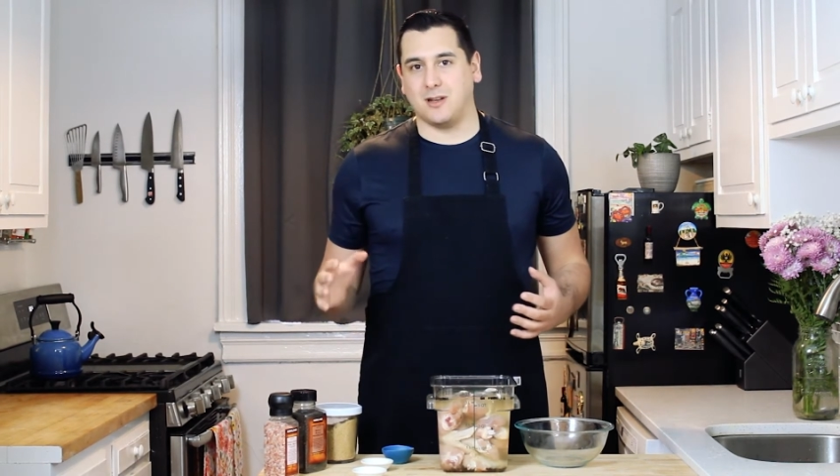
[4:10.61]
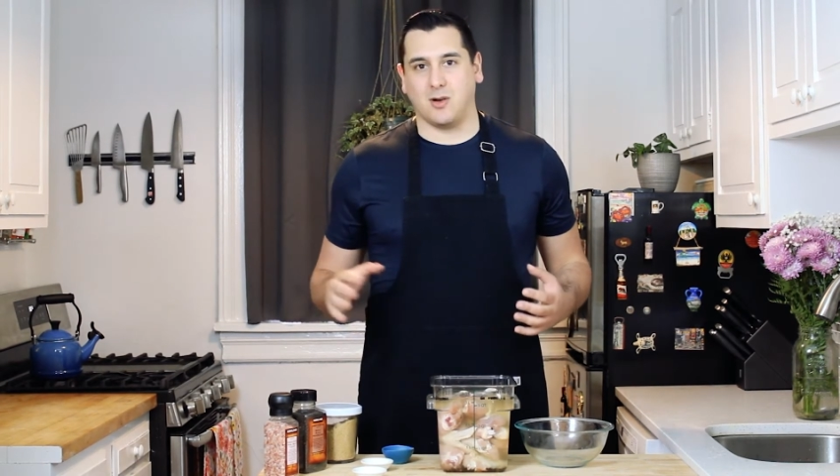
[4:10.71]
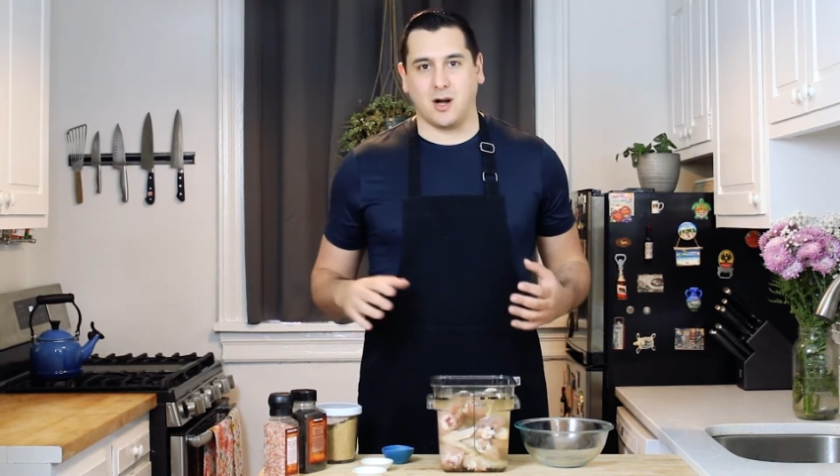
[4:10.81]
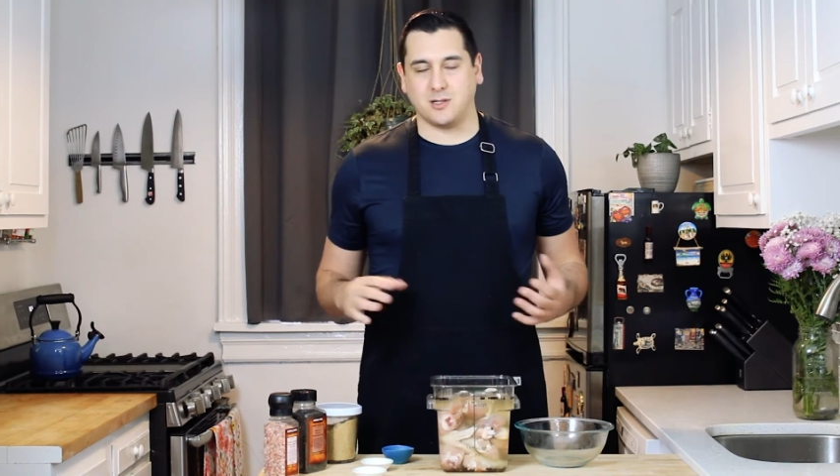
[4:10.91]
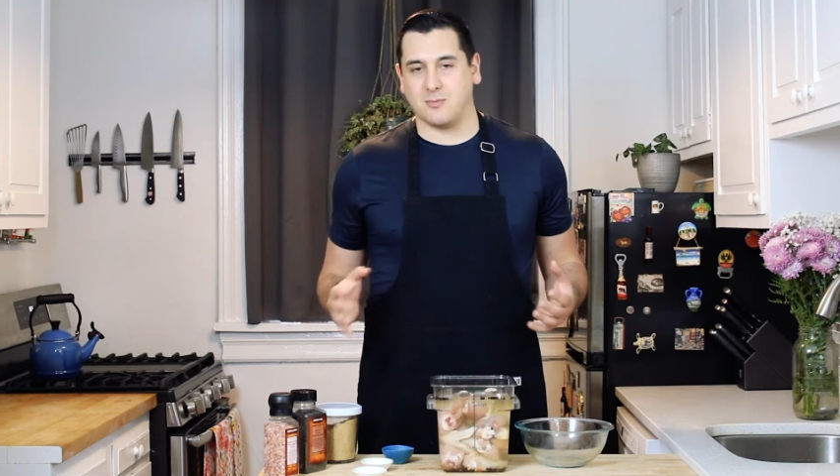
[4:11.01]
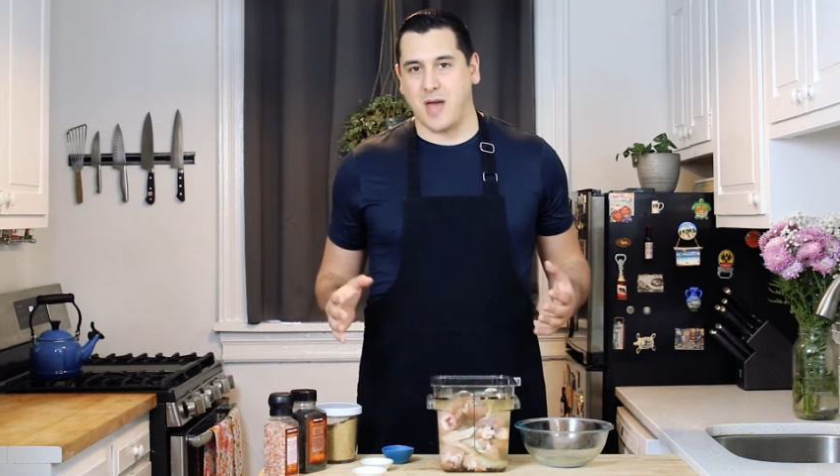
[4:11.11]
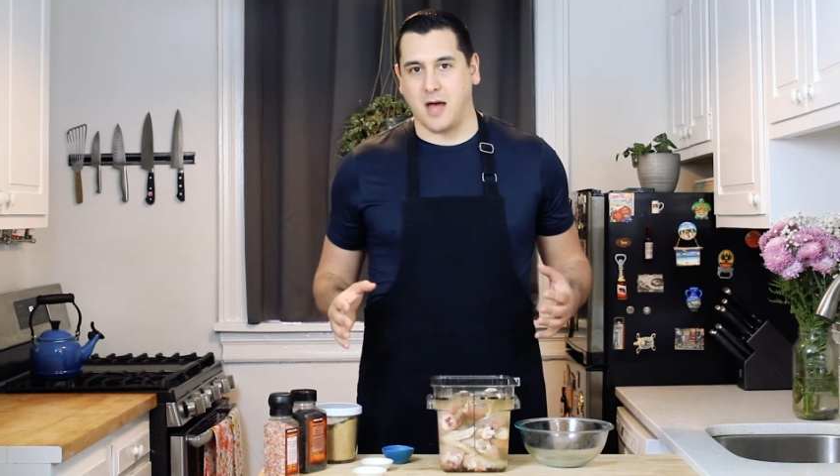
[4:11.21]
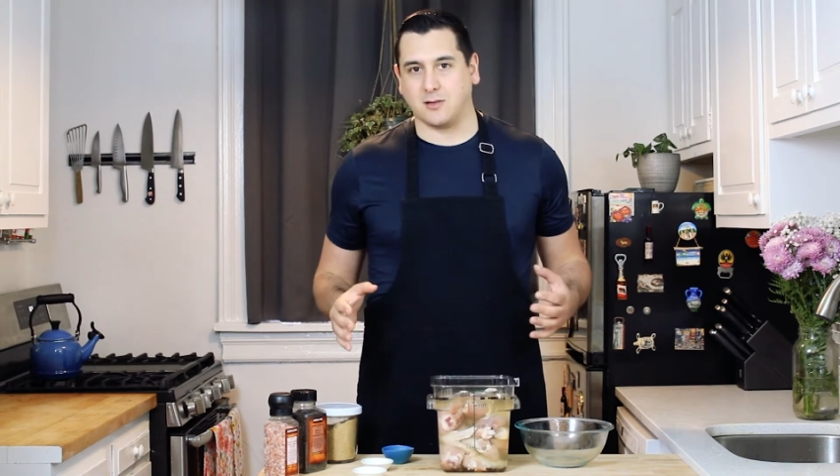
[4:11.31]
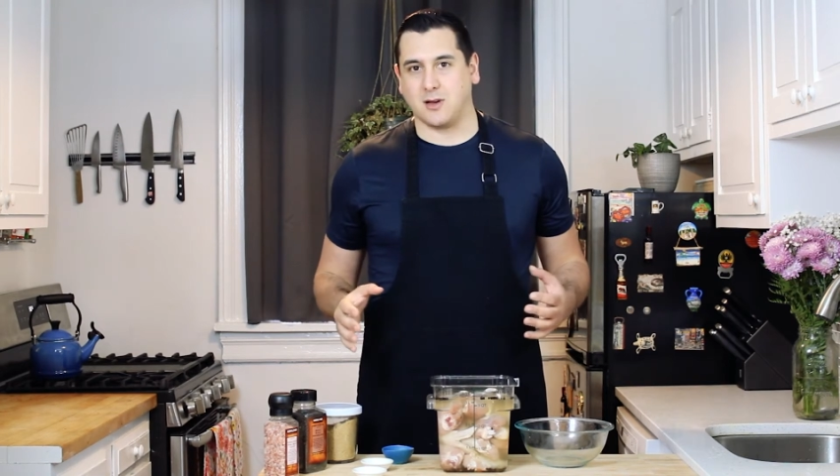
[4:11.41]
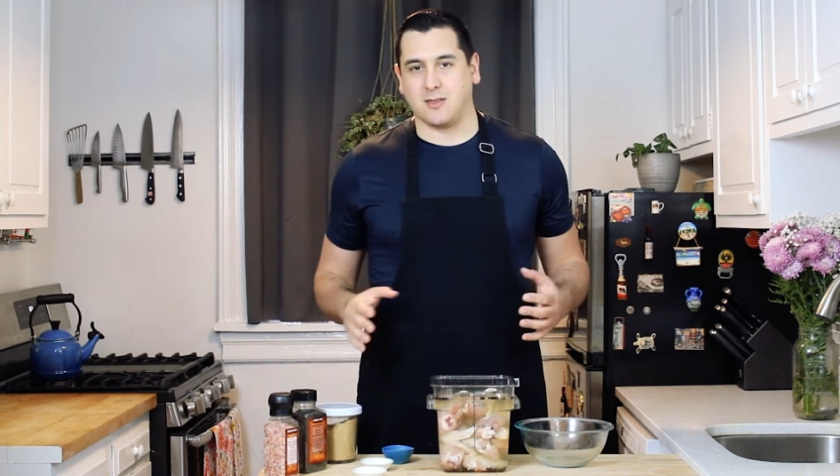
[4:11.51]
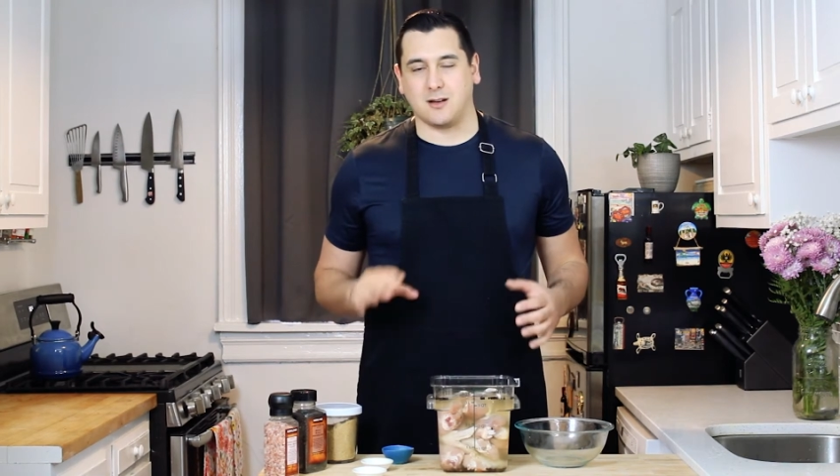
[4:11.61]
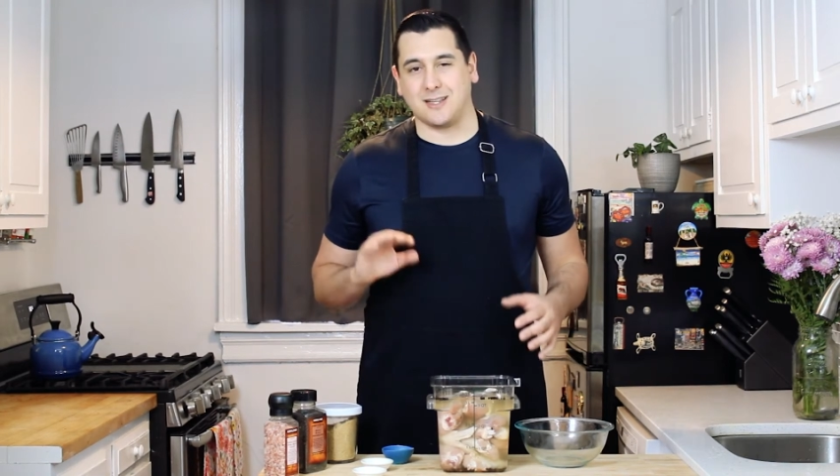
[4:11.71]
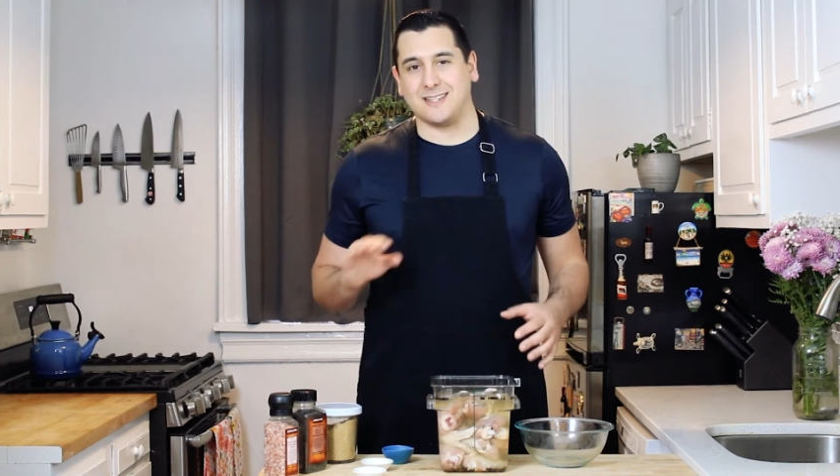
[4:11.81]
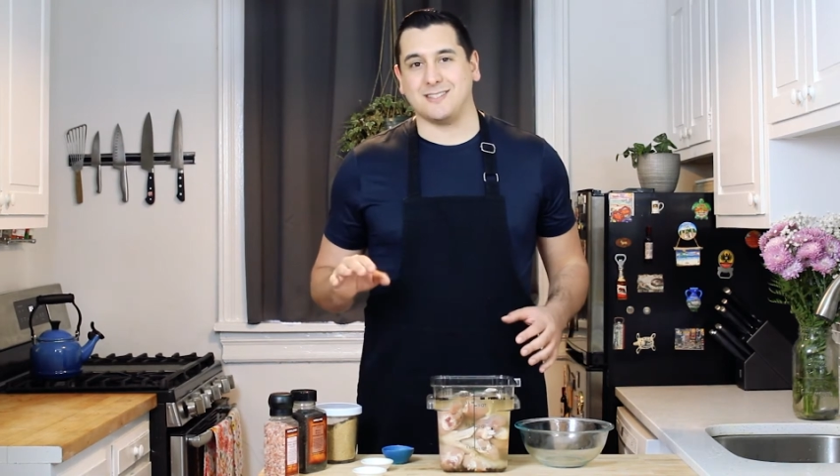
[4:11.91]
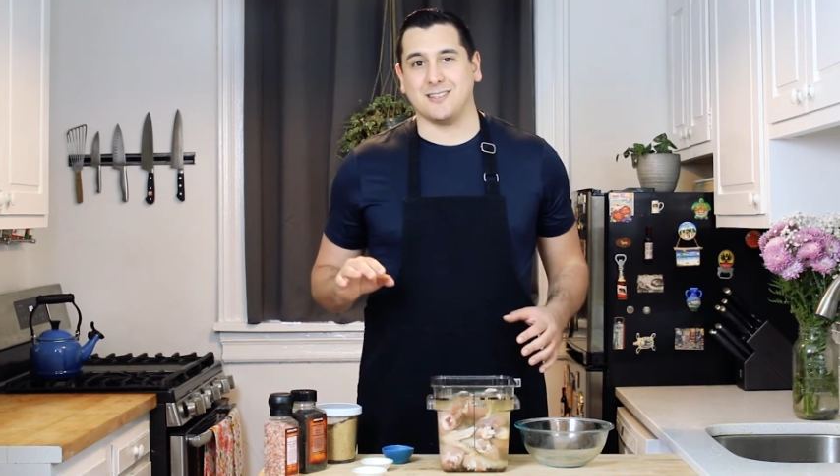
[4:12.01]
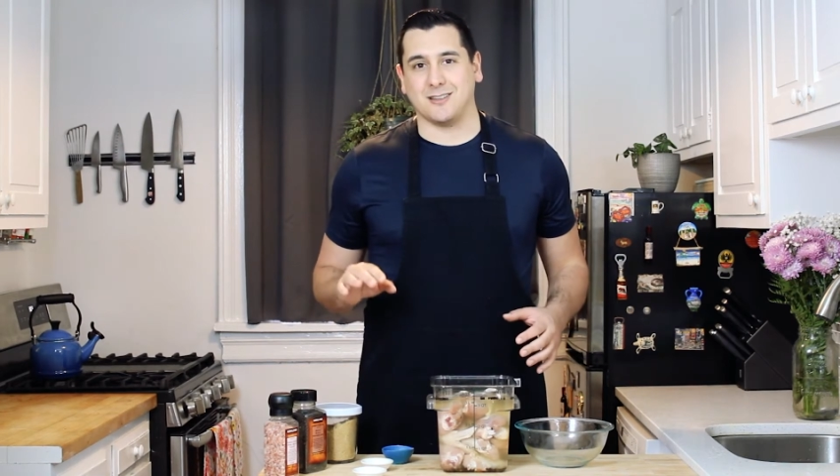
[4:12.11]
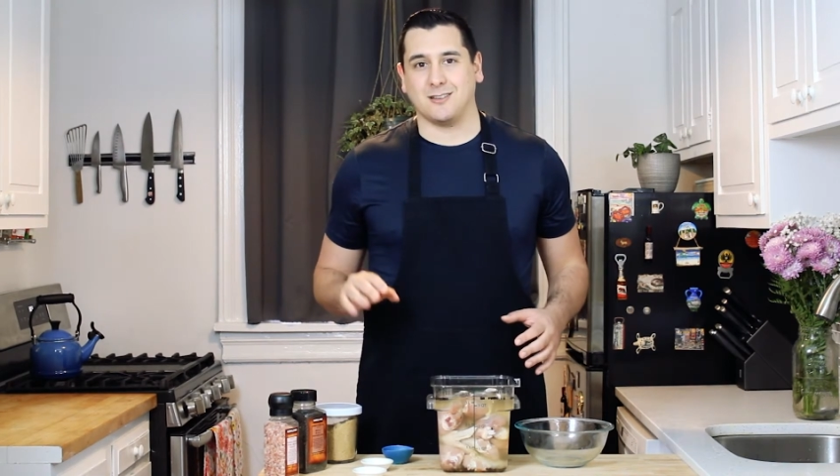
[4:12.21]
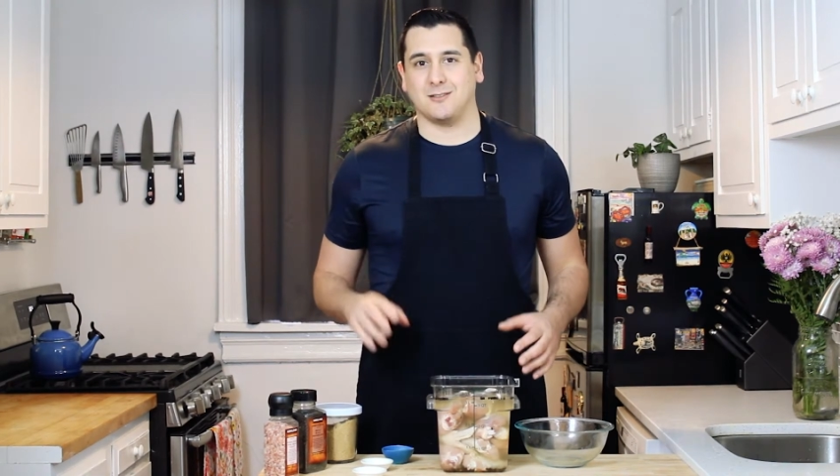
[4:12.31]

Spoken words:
to 100 pounds right there, easy.